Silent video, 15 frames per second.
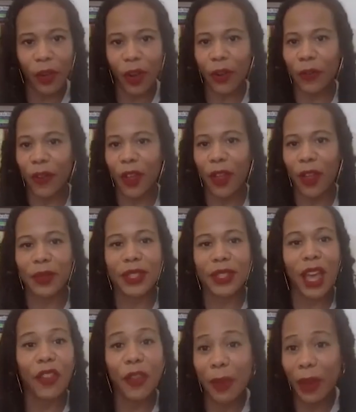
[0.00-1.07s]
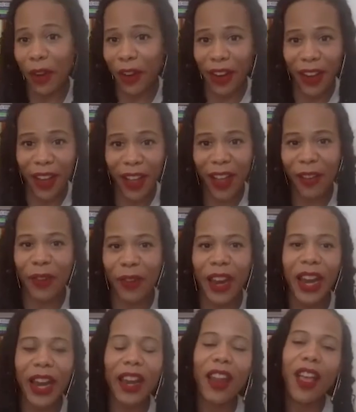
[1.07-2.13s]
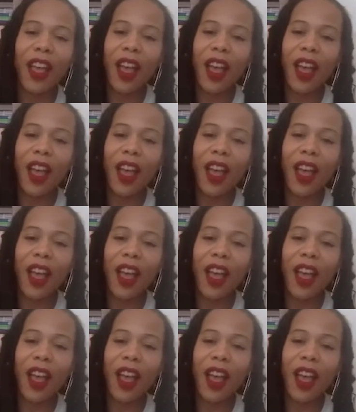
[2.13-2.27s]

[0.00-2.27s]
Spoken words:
who are from South America, right?